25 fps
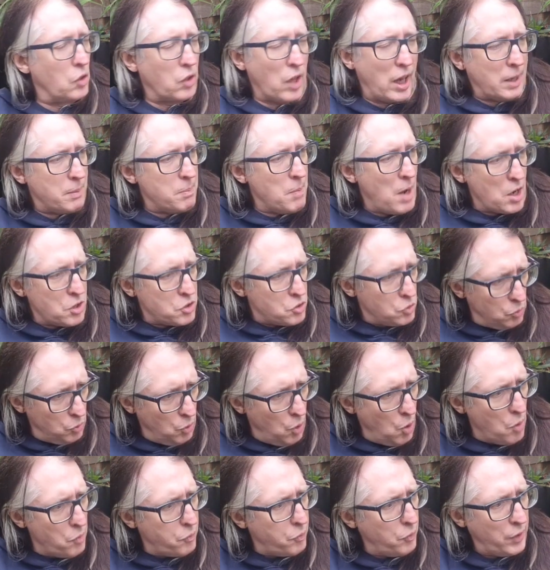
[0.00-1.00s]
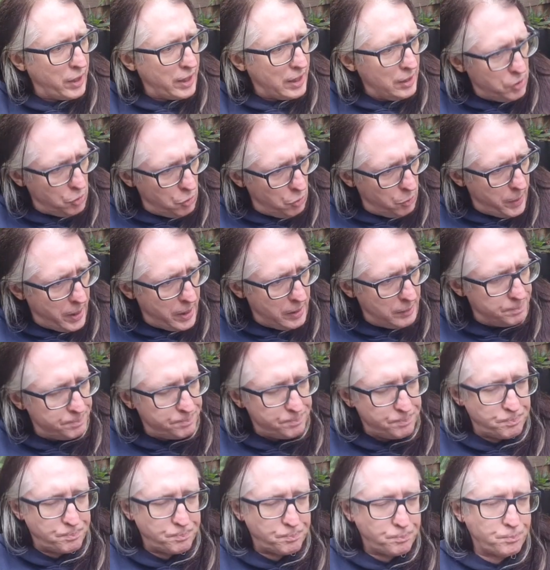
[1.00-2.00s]
like martial law for like a little bit
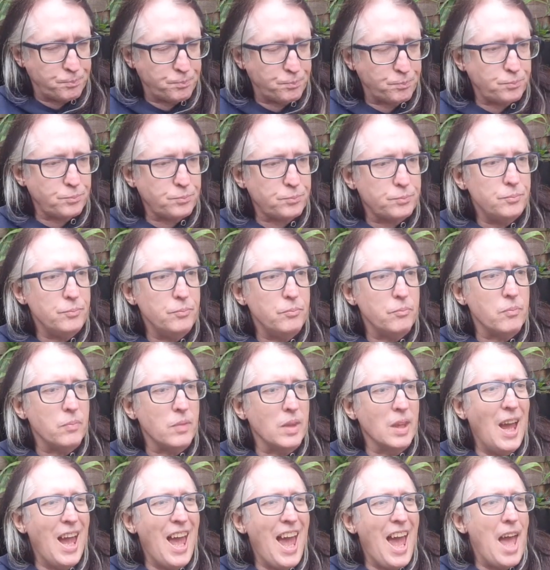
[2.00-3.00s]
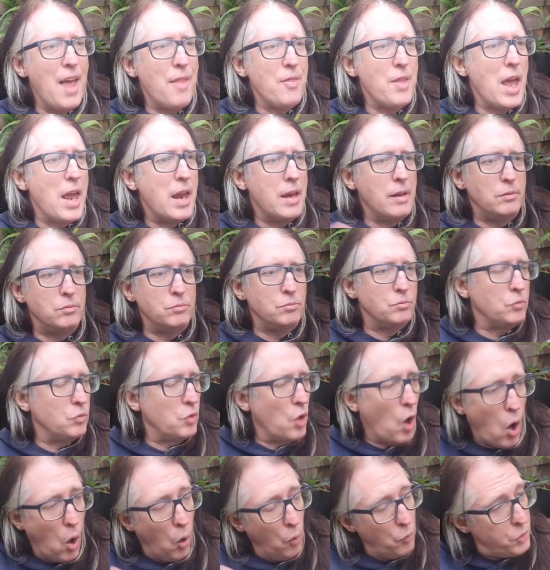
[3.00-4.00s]
and then
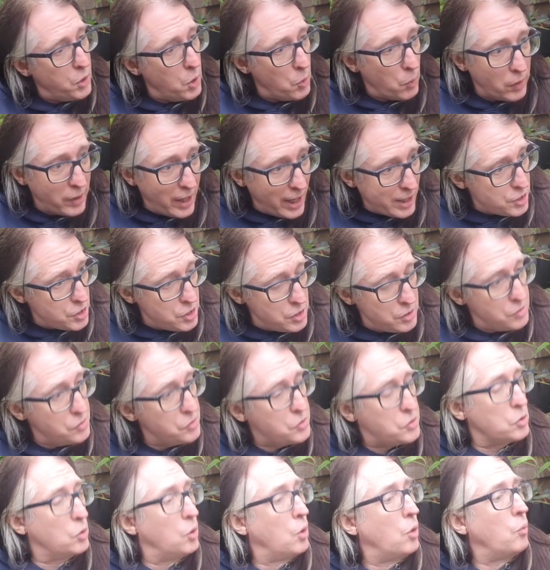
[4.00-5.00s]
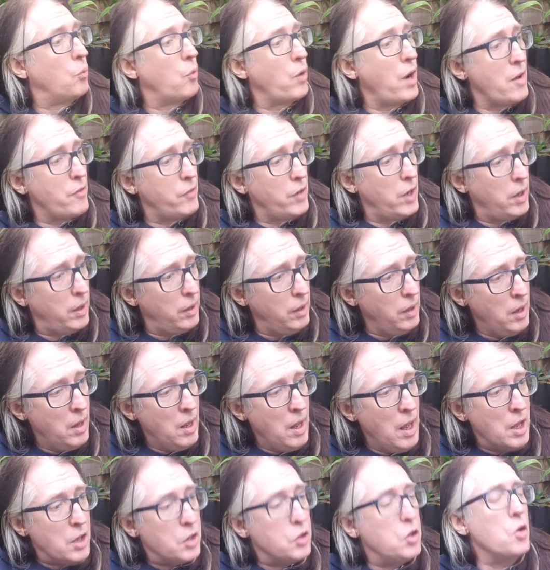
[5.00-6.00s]
hold new elections or whatever,
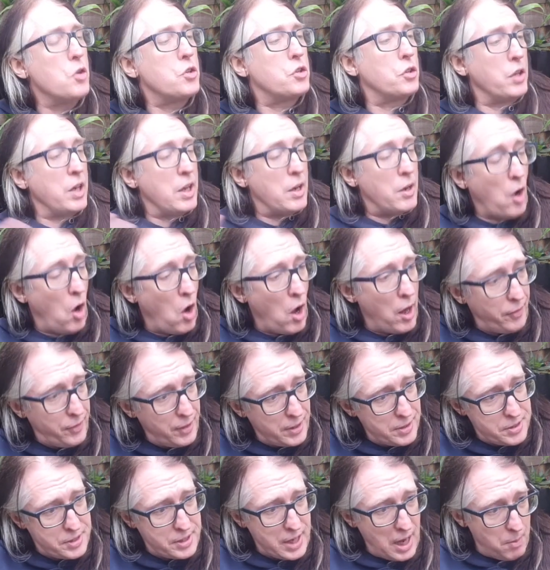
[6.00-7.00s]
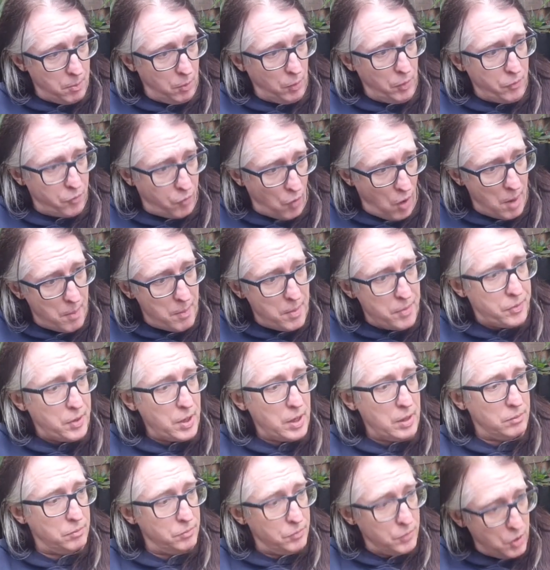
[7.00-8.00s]
usually in a highly unstable environment
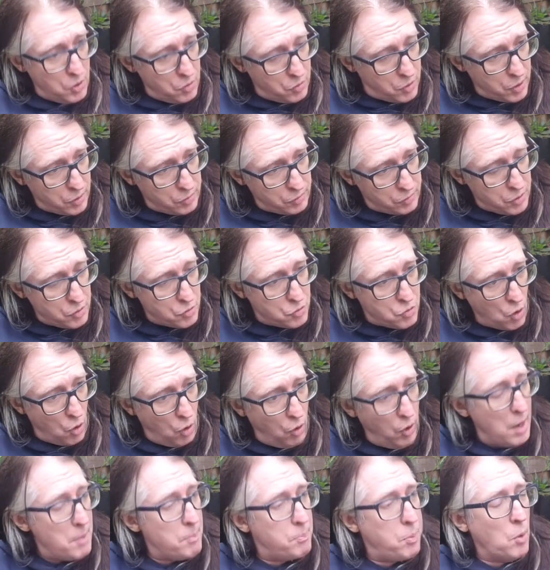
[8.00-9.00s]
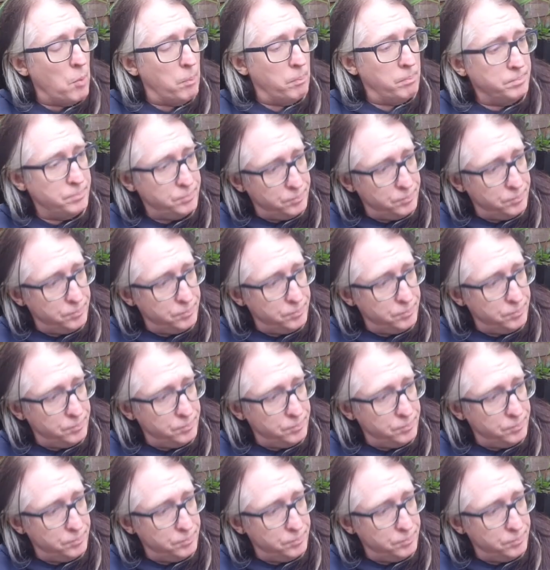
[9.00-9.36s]
that you can control, and boom,